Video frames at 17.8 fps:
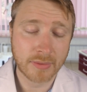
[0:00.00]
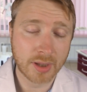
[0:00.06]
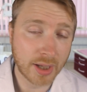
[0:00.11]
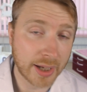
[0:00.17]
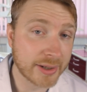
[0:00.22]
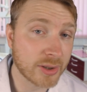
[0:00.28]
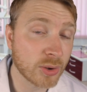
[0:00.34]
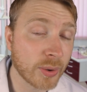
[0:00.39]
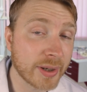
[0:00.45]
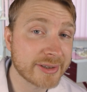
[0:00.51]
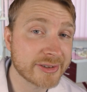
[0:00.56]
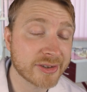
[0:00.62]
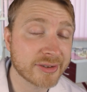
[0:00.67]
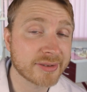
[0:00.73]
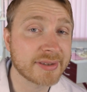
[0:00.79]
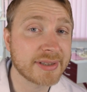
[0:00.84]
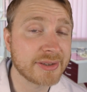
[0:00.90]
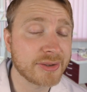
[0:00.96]
I know I
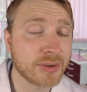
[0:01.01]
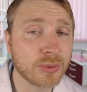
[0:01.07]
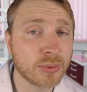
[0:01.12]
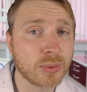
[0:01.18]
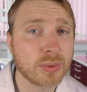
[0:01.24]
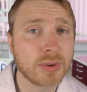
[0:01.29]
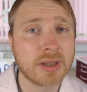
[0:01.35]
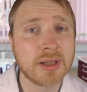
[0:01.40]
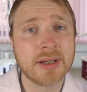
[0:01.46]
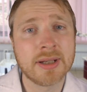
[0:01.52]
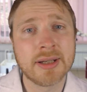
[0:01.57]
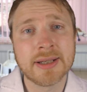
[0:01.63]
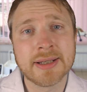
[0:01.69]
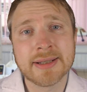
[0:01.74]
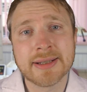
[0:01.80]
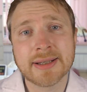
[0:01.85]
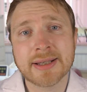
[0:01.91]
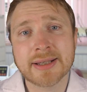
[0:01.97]
certainly do,
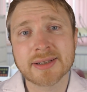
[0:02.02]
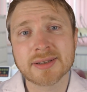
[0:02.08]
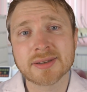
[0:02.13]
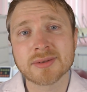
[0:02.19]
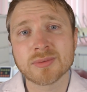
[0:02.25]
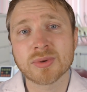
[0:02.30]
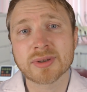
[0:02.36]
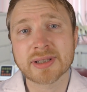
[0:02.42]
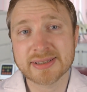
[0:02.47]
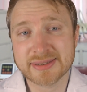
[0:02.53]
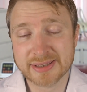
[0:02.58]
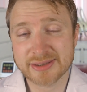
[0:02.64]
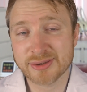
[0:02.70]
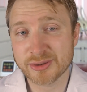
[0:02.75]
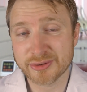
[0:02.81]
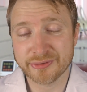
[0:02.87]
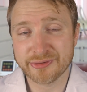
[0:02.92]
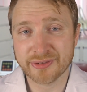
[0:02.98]
and will
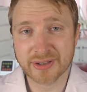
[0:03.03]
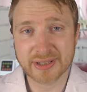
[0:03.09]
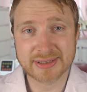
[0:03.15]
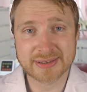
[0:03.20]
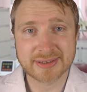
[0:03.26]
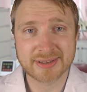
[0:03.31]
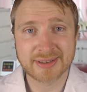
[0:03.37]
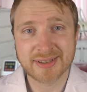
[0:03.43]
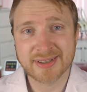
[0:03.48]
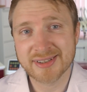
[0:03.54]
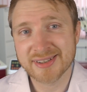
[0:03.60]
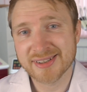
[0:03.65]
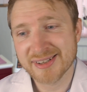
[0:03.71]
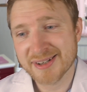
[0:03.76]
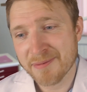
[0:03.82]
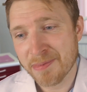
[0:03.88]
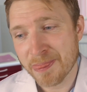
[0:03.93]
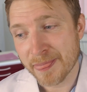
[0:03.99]
continue to fight.
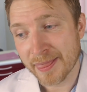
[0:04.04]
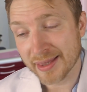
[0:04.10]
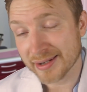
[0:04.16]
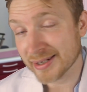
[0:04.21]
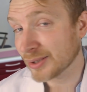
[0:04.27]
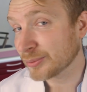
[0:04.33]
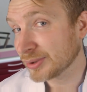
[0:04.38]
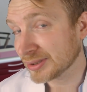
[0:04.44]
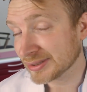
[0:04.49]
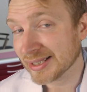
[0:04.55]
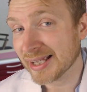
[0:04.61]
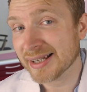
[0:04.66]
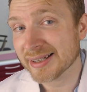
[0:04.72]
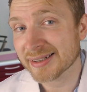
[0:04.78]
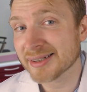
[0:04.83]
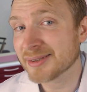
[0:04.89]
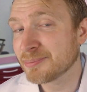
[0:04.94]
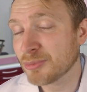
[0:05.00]
And I will
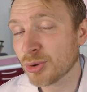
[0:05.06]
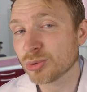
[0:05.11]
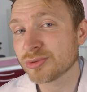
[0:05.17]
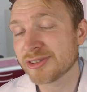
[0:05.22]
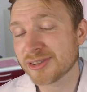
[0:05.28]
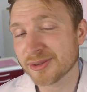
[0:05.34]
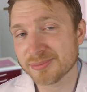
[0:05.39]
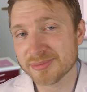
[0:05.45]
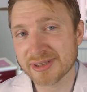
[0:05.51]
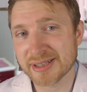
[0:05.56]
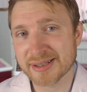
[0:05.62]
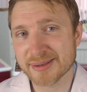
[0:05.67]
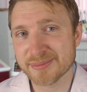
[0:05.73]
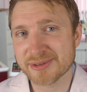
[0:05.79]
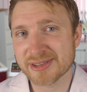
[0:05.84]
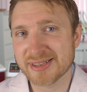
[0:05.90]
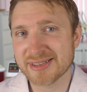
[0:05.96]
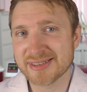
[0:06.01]
nag and moan
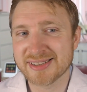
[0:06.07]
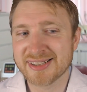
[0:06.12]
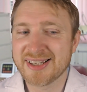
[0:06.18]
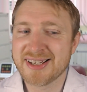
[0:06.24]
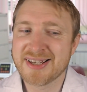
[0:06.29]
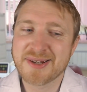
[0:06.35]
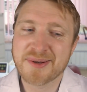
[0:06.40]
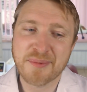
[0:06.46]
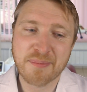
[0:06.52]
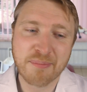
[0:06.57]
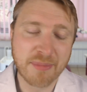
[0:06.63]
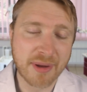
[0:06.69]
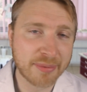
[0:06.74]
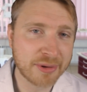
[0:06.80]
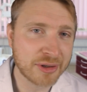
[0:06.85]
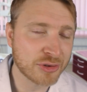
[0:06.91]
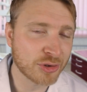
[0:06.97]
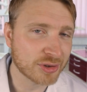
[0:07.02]
sometimes that
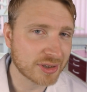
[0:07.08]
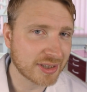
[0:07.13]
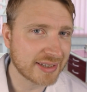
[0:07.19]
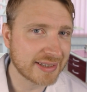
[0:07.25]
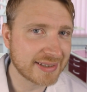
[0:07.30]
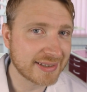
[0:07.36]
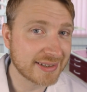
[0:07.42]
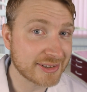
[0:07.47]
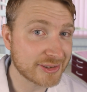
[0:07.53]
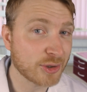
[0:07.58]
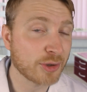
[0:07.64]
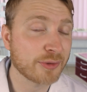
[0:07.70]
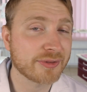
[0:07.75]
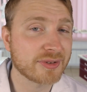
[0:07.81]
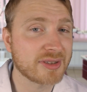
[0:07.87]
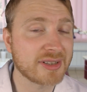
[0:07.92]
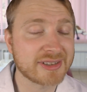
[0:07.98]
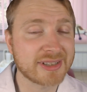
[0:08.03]
maybe you're not cleaning as
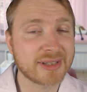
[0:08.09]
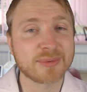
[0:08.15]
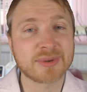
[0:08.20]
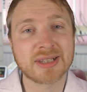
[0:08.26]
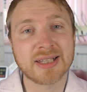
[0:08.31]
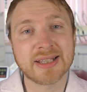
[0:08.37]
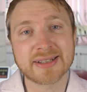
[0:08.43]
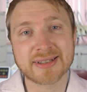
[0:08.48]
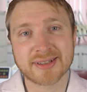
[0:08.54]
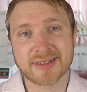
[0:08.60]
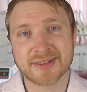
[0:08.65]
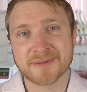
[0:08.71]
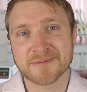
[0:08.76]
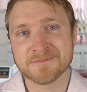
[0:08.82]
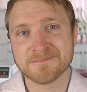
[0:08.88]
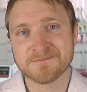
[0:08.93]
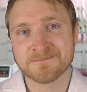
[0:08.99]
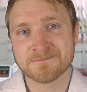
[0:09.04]
often as I would like.
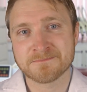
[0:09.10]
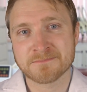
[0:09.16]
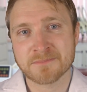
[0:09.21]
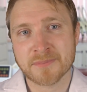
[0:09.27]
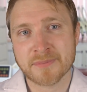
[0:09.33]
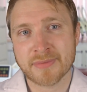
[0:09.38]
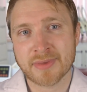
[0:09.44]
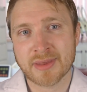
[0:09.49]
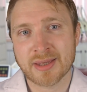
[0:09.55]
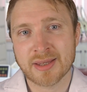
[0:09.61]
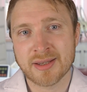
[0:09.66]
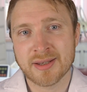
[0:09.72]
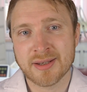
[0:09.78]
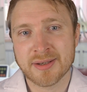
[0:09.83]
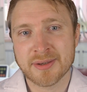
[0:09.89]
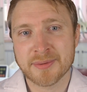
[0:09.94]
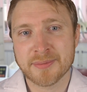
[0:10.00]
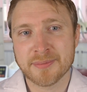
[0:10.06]

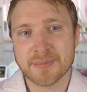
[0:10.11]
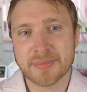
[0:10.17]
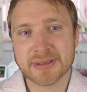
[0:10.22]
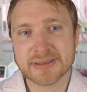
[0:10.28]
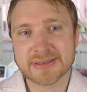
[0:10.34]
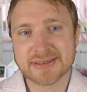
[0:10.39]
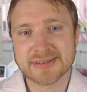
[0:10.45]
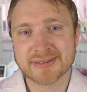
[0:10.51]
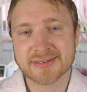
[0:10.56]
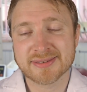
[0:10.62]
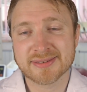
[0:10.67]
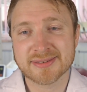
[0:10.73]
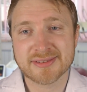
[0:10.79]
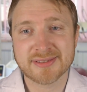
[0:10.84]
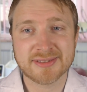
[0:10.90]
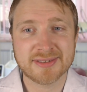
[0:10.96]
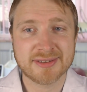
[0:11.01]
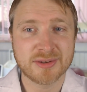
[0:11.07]
But
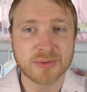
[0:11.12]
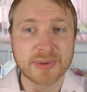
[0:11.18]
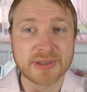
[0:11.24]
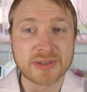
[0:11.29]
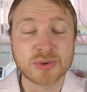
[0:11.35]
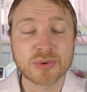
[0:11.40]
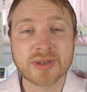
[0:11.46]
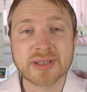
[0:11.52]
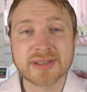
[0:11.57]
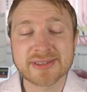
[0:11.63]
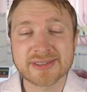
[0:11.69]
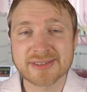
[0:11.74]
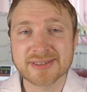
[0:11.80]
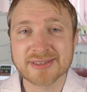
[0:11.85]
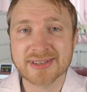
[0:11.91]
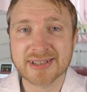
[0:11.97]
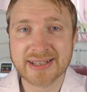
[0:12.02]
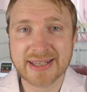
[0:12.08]
we do
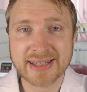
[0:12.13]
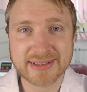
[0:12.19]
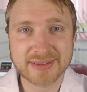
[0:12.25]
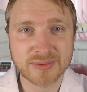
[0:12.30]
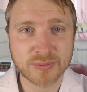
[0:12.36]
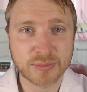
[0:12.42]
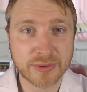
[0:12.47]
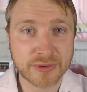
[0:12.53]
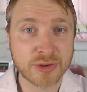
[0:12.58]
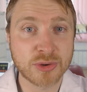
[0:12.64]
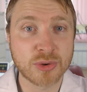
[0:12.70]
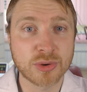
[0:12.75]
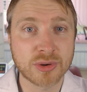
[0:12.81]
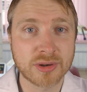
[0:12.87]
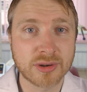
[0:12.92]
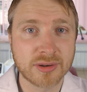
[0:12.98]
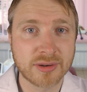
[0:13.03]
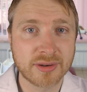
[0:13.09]
this, again, with
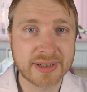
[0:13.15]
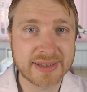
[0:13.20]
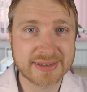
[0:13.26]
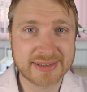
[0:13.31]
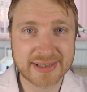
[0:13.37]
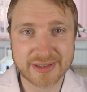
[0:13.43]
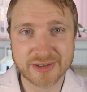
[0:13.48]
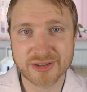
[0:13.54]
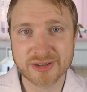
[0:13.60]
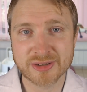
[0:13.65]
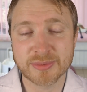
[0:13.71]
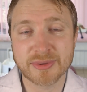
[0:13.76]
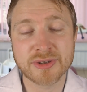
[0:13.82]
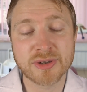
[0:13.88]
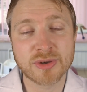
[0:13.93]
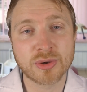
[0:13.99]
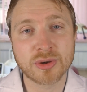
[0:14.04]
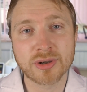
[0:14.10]
your intentions, with
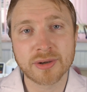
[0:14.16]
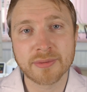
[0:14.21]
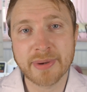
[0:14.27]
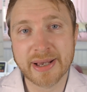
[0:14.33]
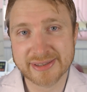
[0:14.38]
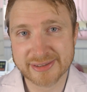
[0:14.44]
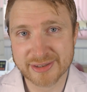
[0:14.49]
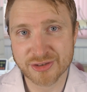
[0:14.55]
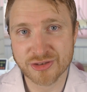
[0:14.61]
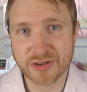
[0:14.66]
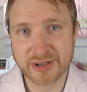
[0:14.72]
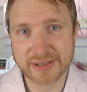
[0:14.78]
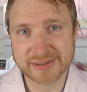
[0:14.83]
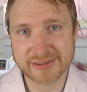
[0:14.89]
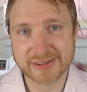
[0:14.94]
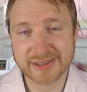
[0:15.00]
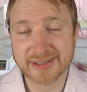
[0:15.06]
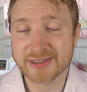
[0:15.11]
your best
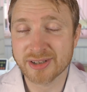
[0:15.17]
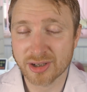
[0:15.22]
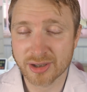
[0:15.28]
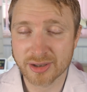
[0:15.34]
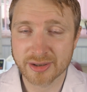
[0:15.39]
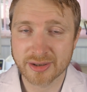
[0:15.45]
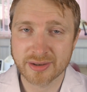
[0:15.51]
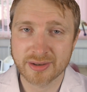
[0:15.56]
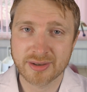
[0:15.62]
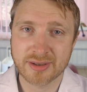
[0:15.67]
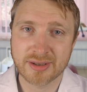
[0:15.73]
interests at heart.